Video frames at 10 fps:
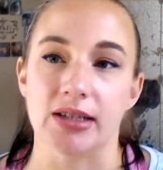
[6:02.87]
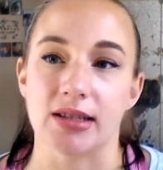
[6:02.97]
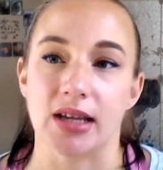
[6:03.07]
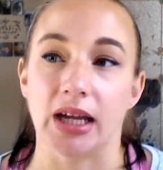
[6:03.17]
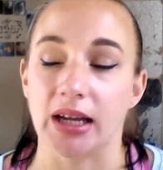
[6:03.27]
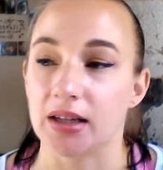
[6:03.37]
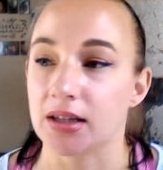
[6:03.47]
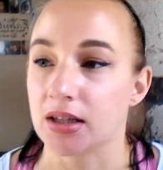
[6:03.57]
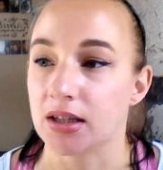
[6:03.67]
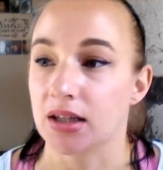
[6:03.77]
Like,
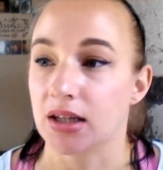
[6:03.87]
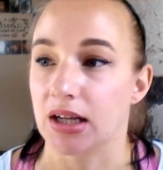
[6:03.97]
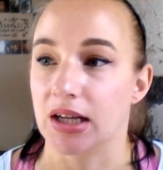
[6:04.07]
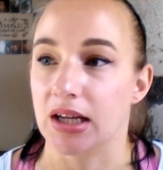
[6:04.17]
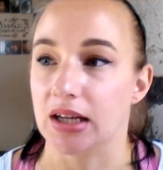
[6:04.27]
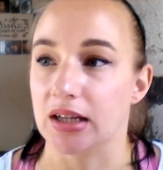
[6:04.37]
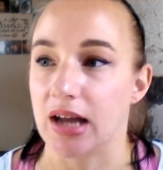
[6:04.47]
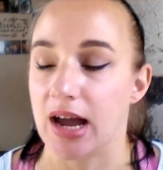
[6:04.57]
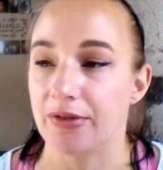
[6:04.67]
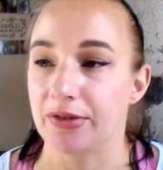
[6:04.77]
and
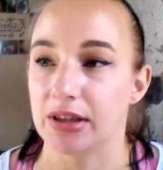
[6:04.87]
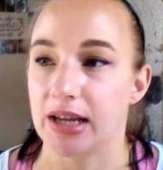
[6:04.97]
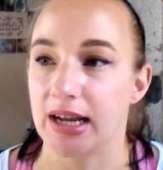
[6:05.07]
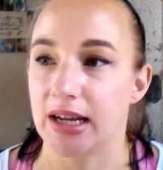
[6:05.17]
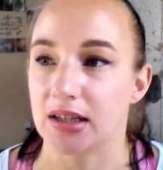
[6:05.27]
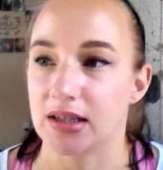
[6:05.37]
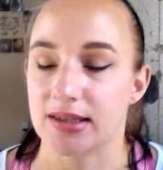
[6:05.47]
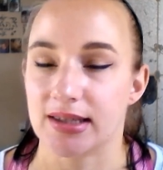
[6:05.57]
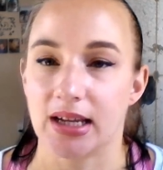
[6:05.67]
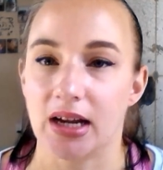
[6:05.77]
after that, because,
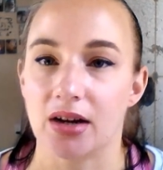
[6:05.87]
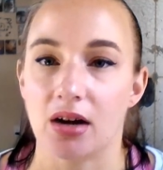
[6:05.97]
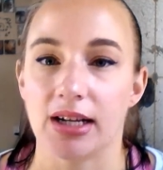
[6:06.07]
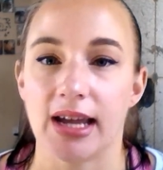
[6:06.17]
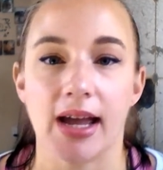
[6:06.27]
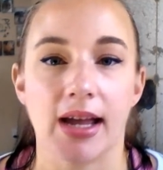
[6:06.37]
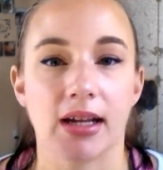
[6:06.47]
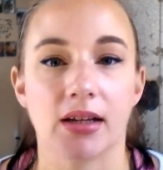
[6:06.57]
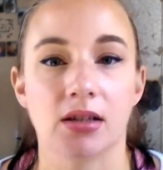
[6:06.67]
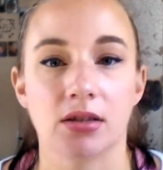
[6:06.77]
like, I had already
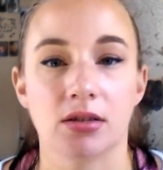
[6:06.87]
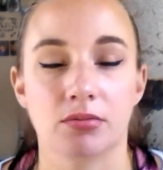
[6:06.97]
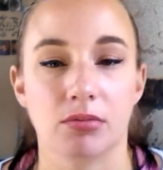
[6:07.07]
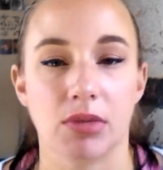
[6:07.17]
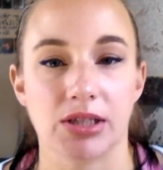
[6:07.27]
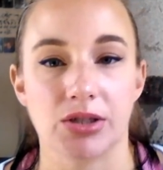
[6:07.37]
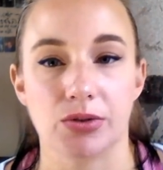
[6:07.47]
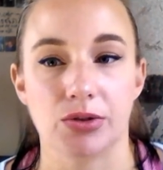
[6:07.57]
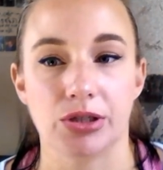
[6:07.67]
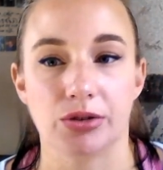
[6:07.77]
had my
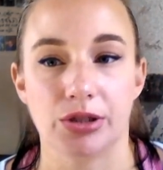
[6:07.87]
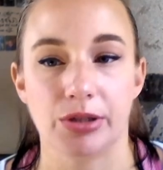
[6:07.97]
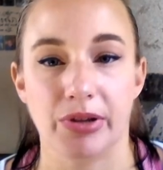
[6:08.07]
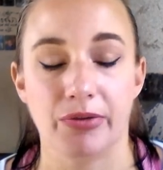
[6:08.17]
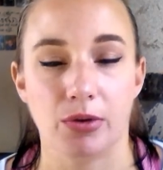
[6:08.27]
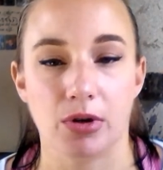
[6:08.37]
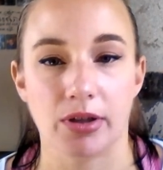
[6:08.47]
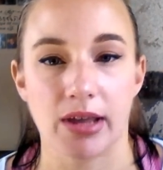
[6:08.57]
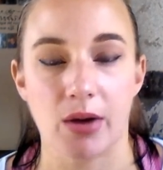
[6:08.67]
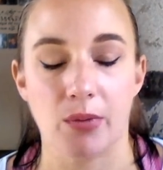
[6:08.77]
2 children before
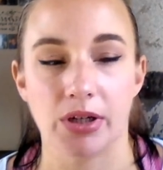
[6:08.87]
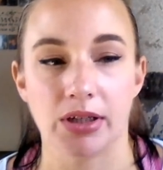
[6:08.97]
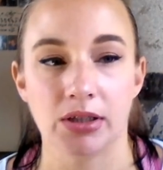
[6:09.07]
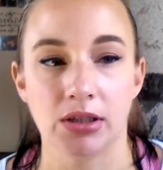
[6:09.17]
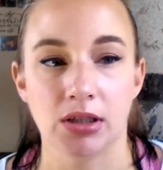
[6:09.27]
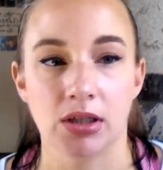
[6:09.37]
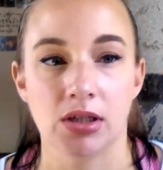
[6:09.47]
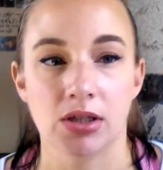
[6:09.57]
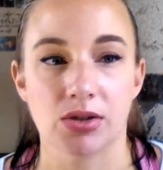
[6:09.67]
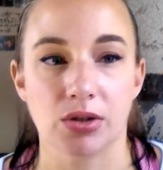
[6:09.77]
that one.
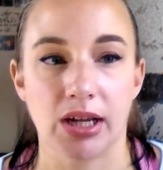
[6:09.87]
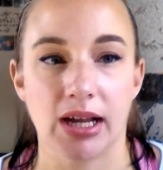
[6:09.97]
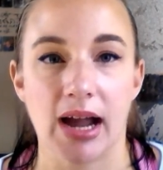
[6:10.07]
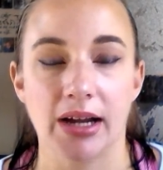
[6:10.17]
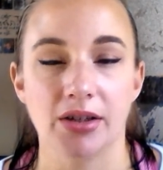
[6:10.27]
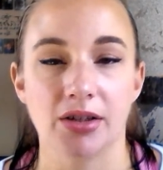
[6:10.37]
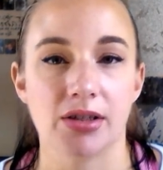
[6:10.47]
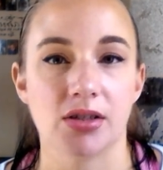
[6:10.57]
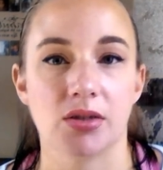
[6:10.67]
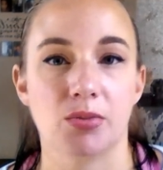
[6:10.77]
So, like, I
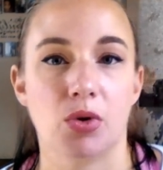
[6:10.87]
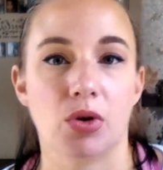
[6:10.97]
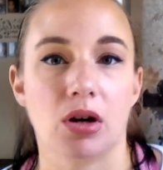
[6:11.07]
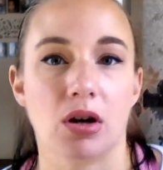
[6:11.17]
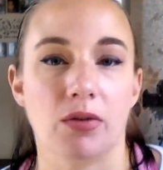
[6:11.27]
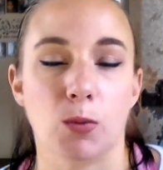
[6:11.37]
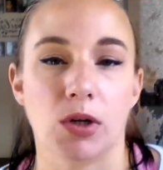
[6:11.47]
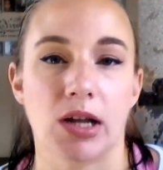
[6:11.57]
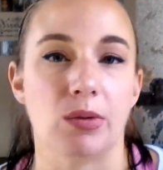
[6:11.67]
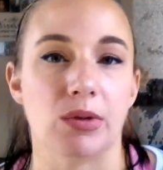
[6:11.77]
understood more of
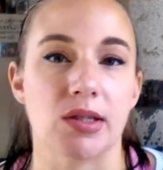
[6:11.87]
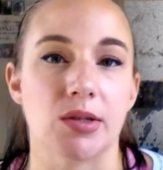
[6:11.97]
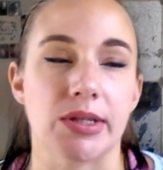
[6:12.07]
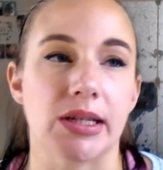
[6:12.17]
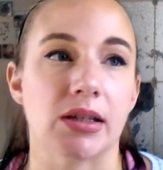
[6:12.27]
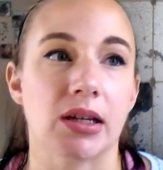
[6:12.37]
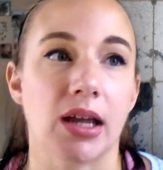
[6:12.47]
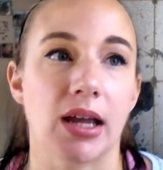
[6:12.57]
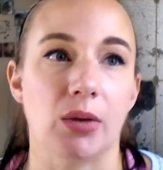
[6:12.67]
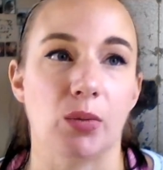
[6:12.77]
what I was losing.
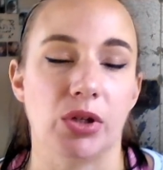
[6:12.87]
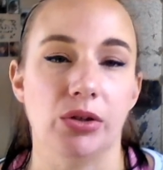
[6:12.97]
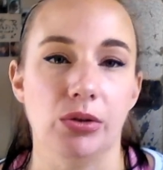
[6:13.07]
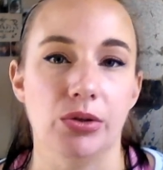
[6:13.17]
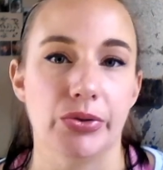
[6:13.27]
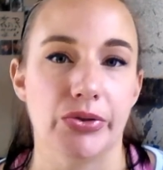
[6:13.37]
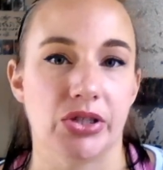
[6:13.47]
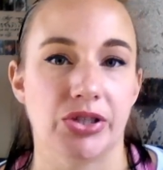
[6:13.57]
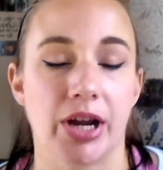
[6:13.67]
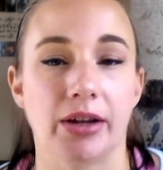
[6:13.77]
And when you lose a
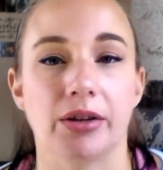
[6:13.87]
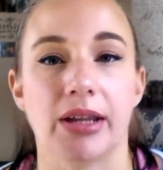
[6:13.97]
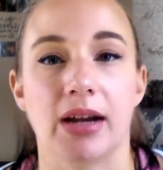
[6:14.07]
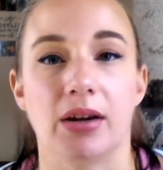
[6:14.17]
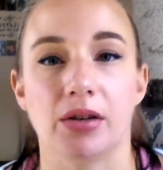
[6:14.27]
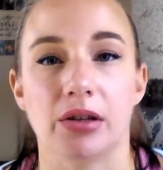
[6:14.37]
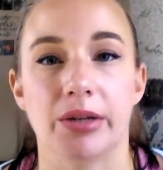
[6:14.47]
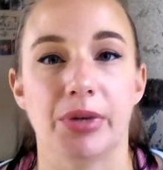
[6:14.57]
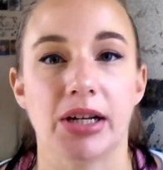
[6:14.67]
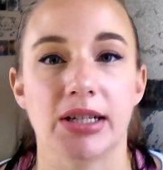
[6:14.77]
child that early
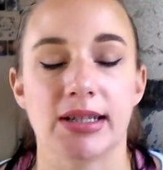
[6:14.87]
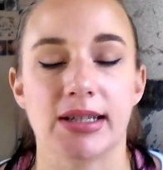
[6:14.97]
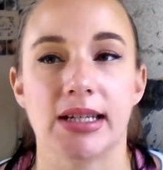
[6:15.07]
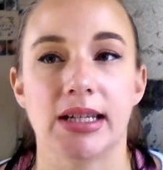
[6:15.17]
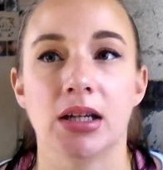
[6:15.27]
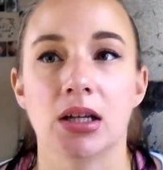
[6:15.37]
in pregnancy,